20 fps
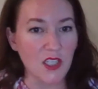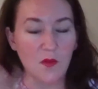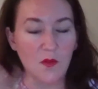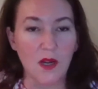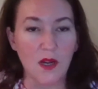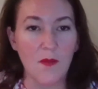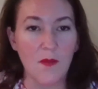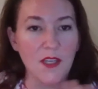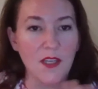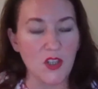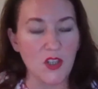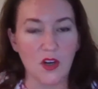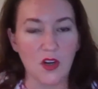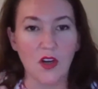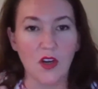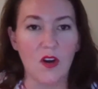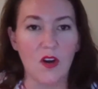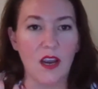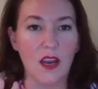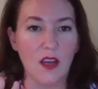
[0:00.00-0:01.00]
You want to make sure
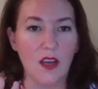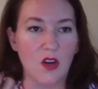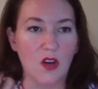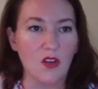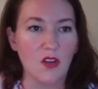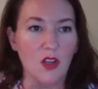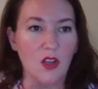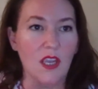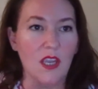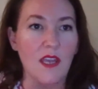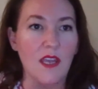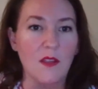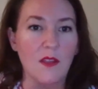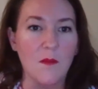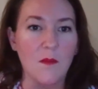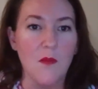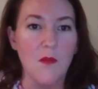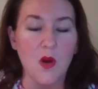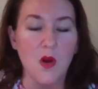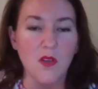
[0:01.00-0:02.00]
you're you're looking at the
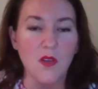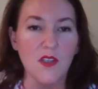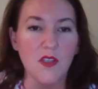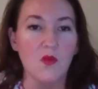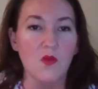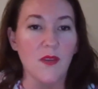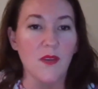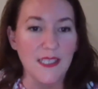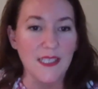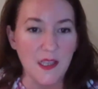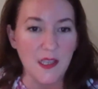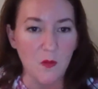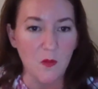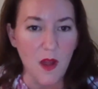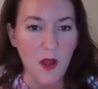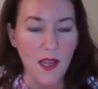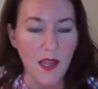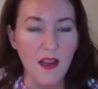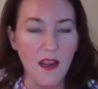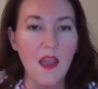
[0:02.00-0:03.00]
most recent
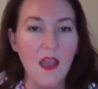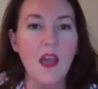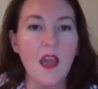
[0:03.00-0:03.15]
one.